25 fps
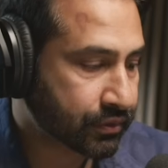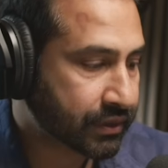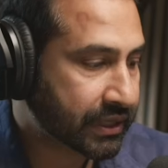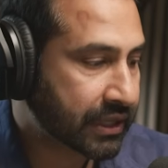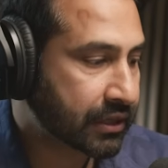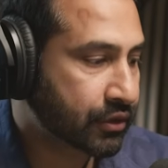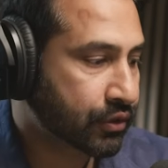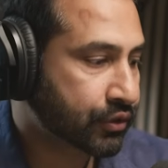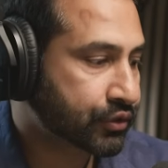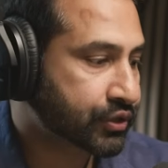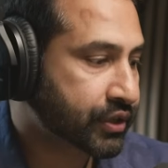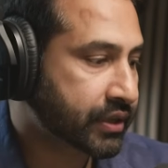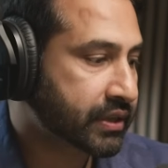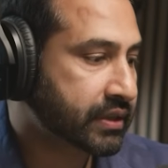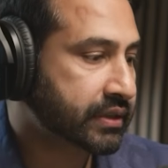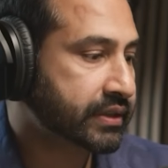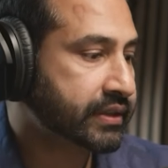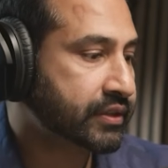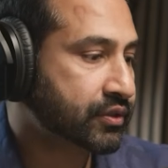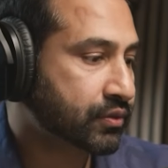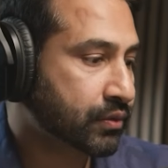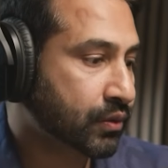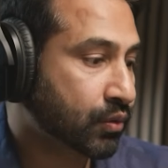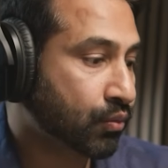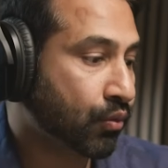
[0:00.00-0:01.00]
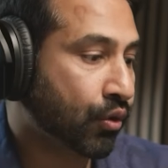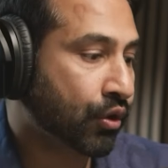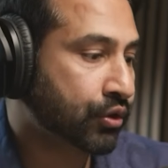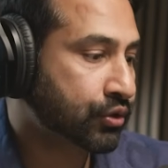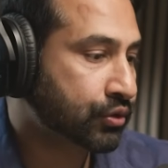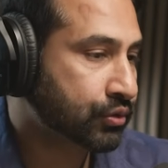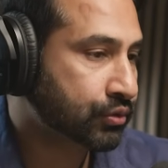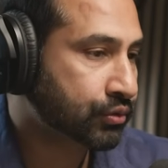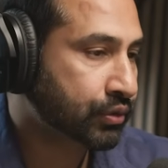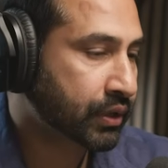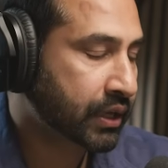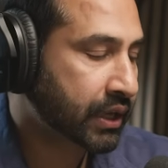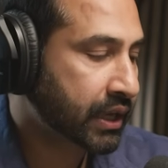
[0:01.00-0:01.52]
or kill your journalists or warn
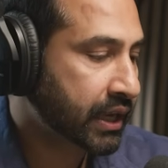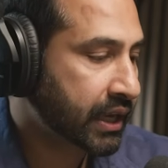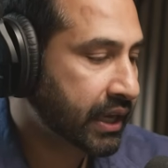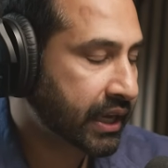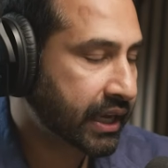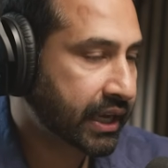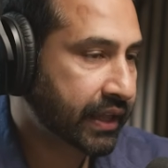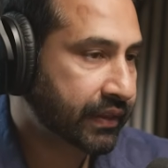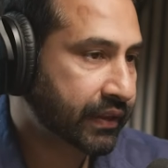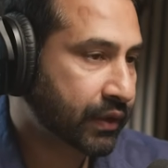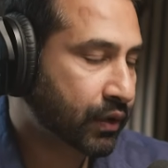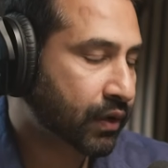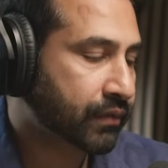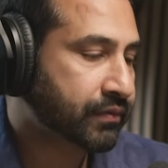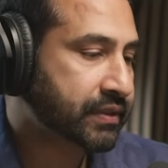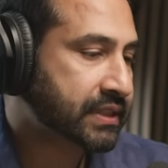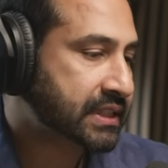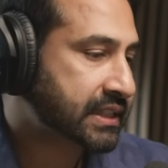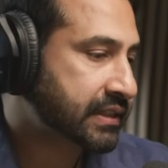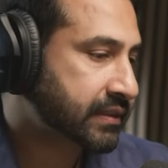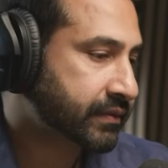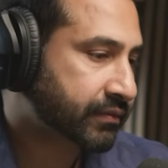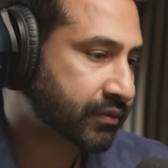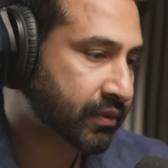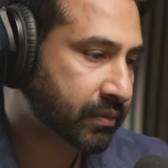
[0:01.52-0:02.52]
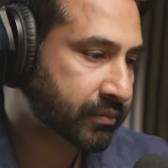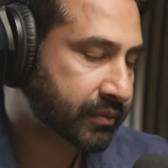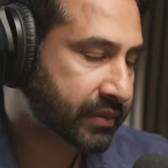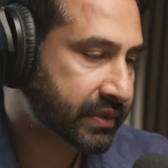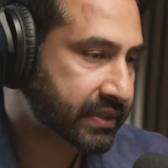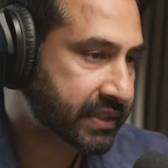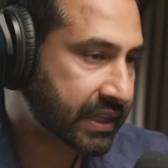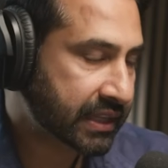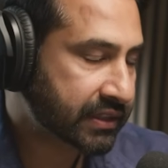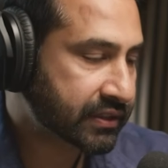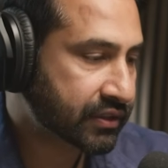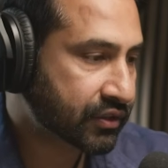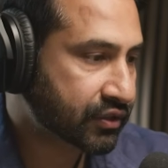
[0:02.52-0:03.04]
you, and then obviously from the
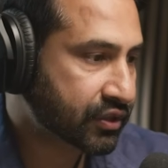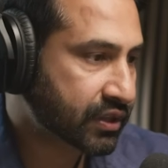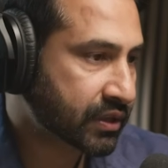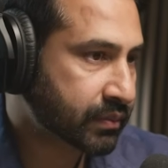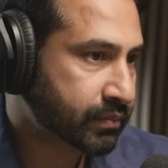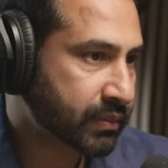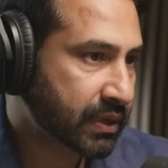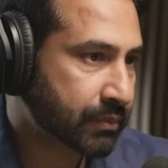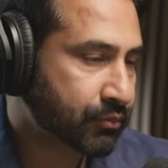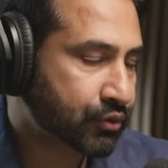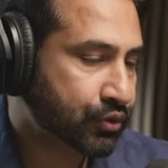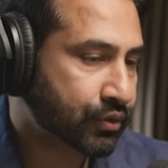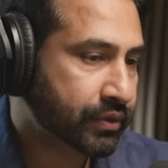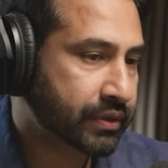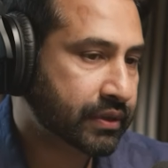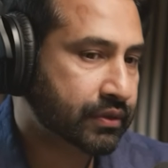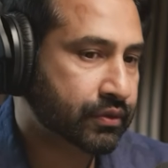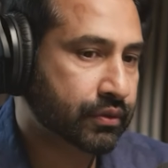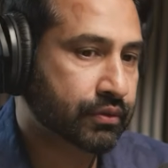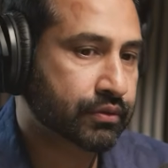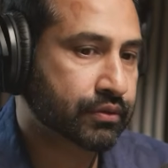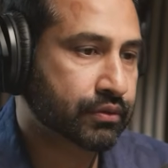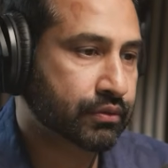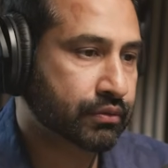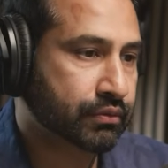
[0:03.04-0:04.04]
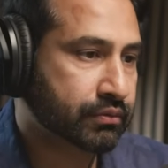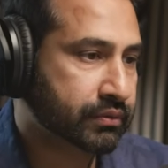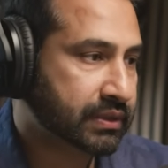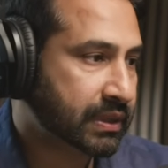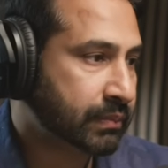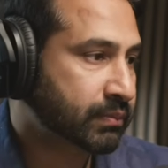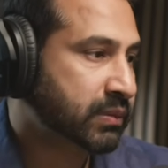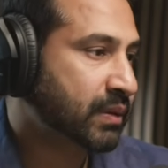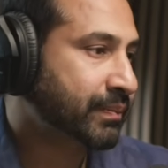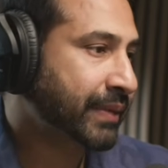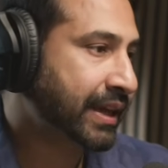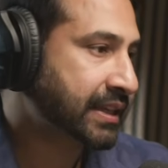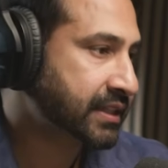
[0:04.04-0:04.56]
censorship. I'm sure there's also
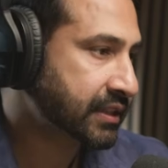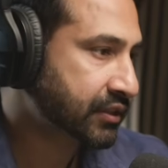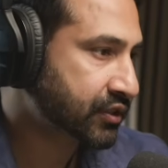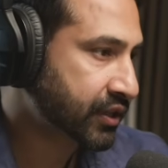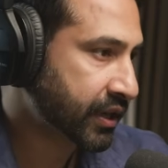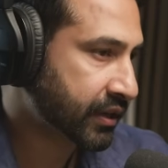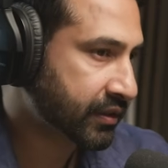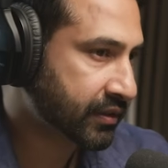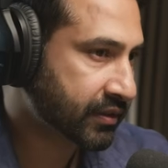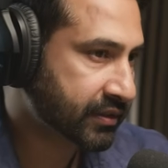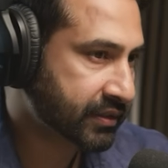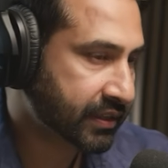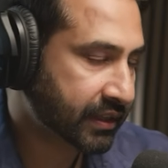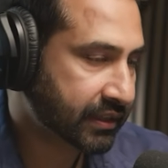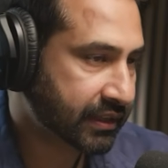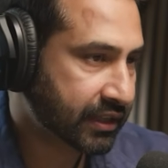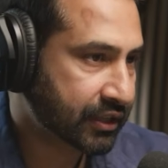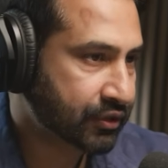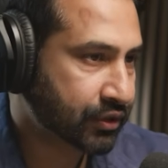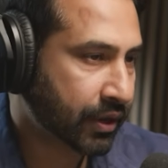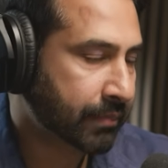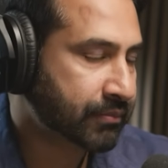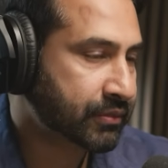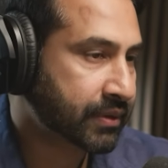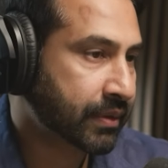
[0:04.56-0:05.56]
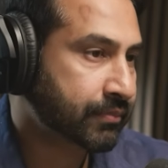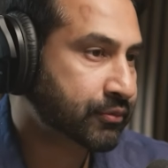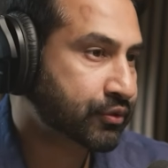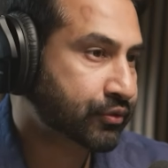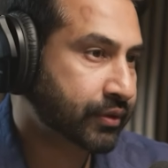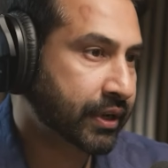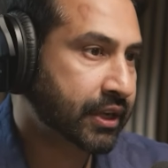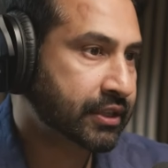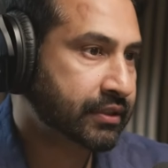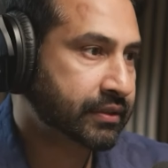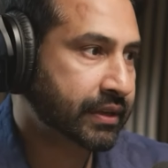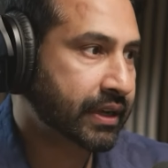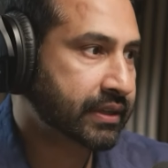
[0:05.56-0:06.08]
diplomatic channels that they sometimes
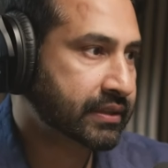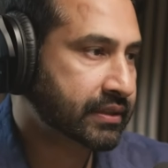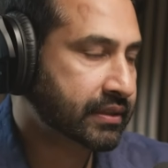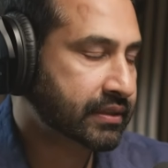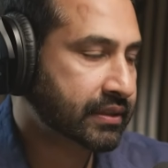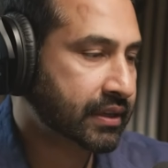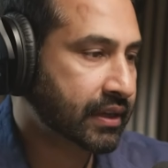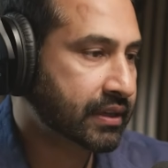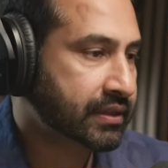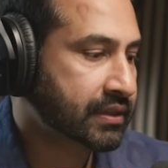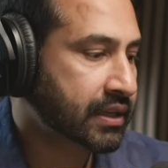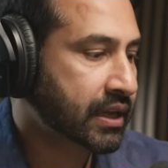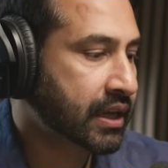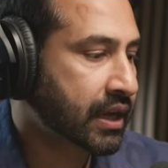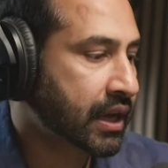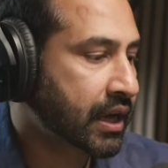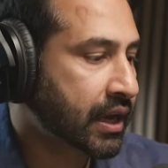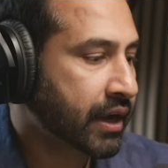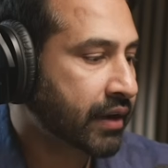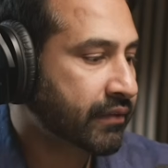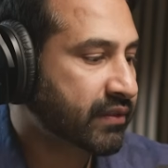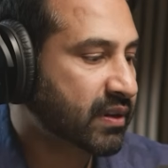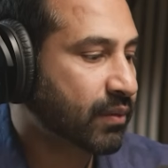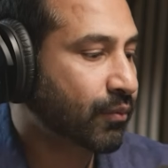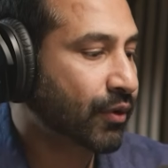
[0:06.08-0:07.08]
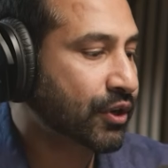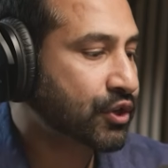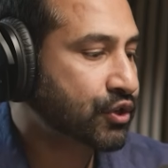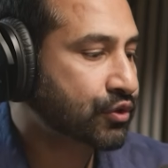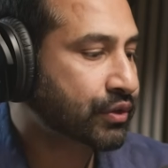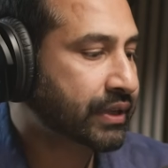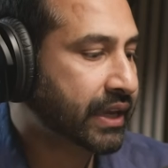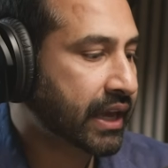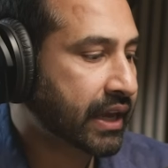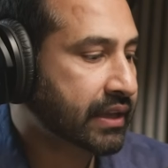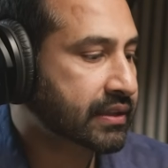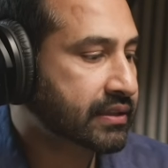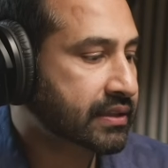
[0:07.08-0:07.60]
try to exercise. From what you
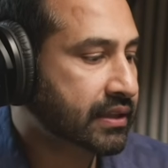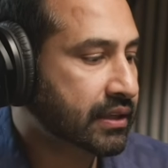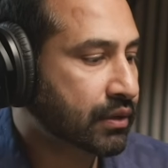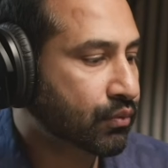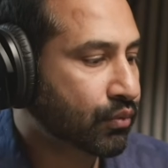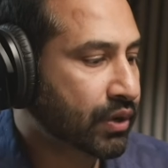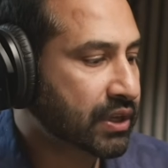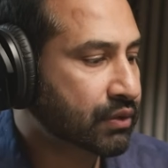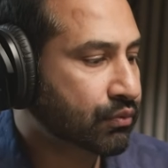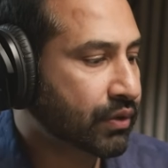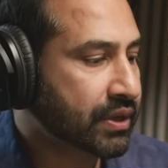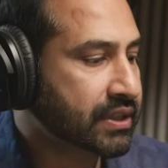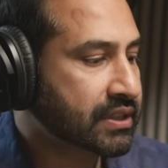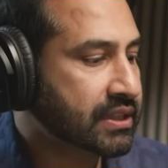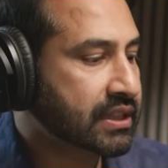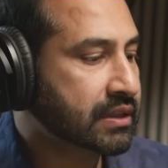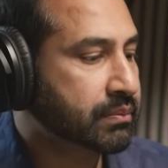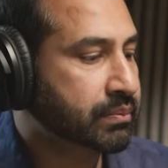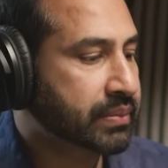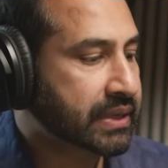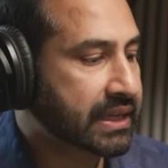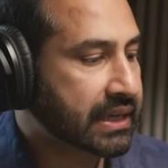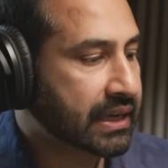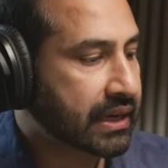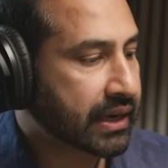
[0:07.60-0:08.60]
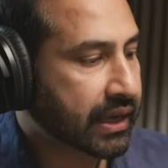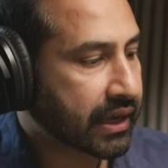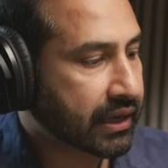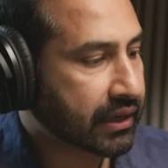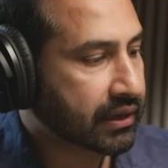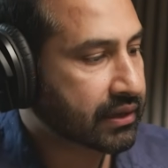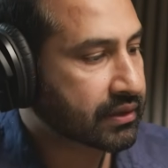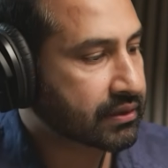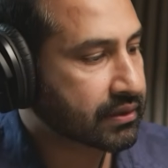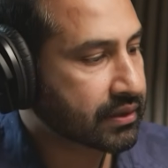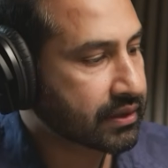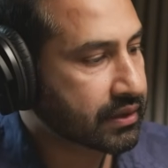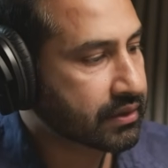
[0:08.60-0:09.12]
can say, what's it been
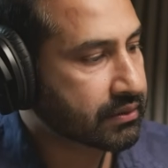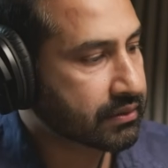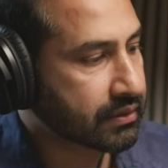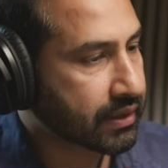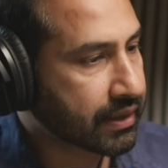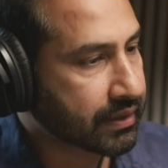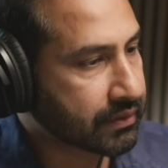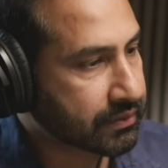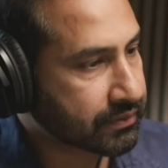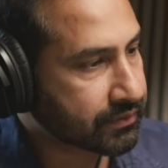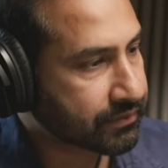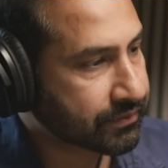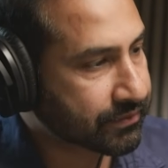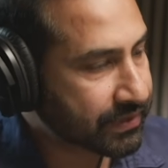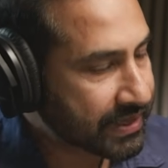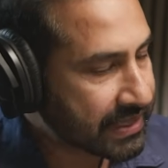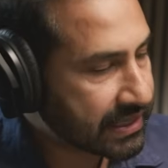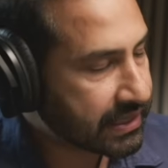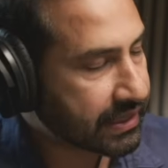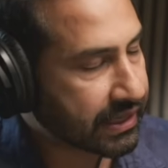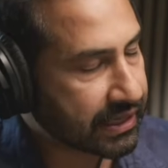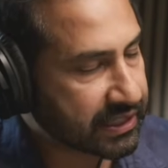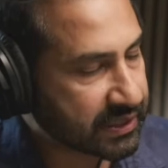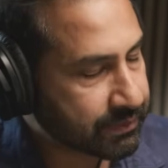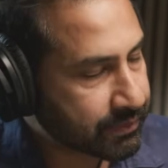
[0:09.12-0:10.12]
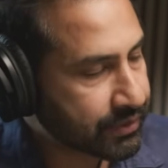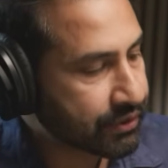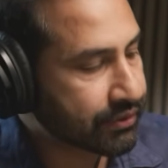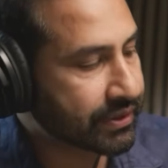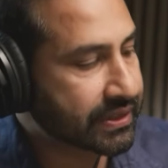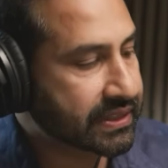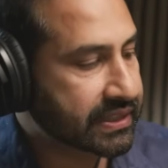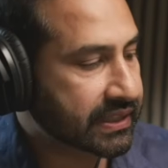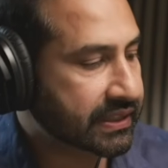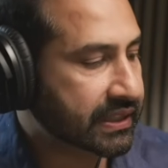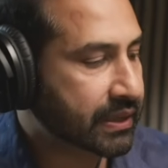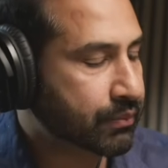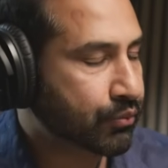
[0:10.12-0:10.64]
like,
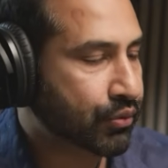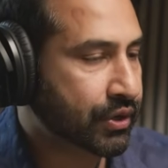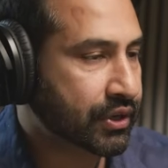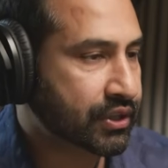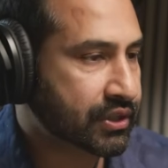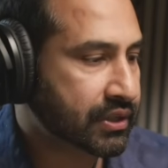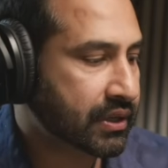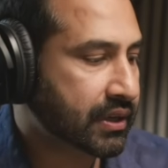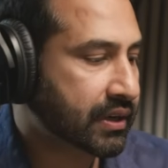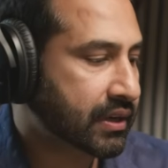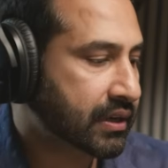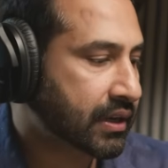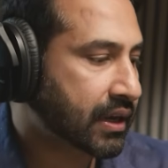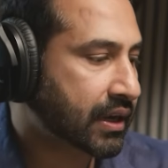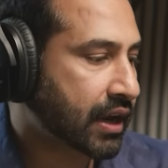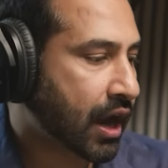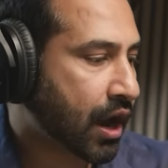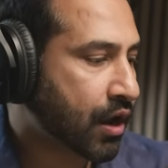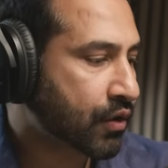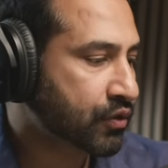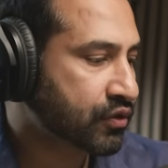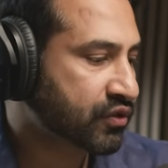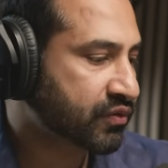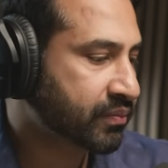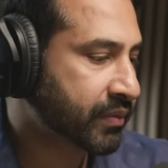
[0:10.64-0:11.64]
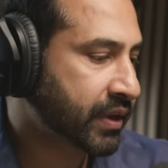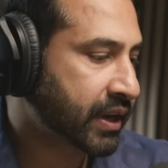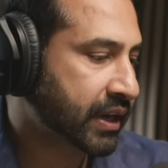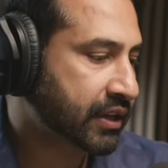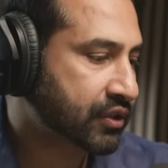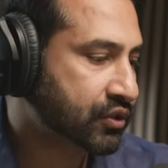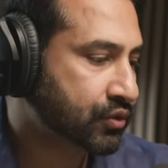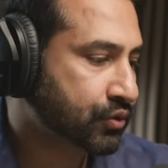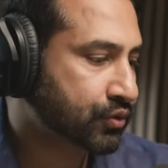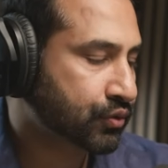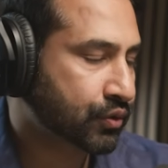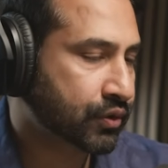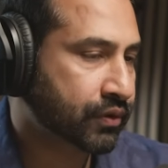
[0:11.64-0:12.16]
experiencing that pressure, and how you've
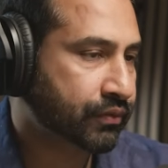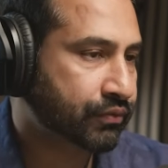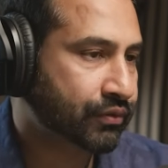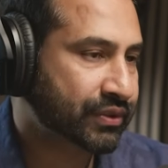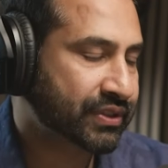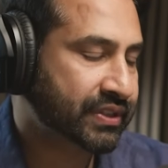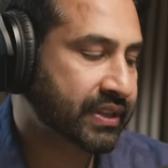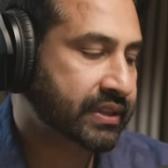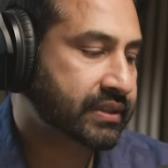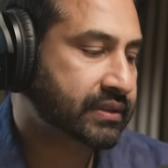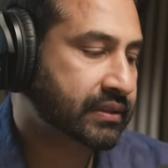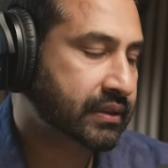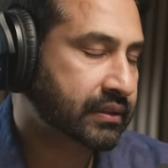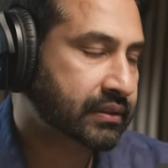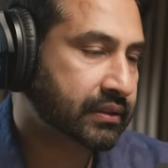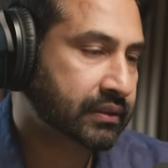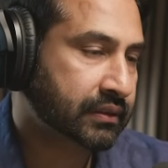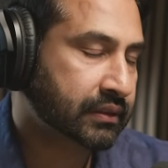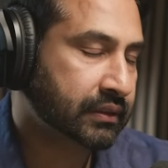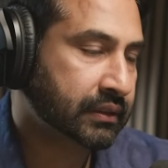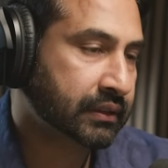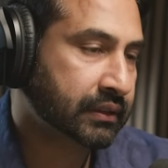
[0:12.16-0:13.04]
managed to sort of resist it?